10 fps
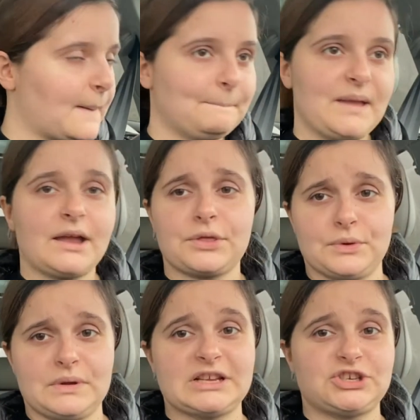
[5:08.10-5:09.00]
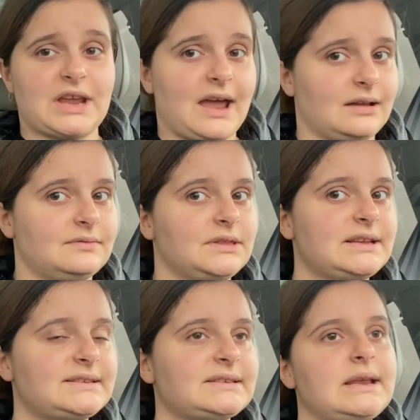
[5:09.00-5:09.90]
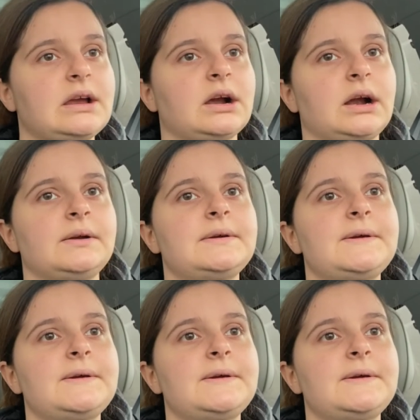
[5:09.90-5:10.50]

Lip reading: make it through each day. This year,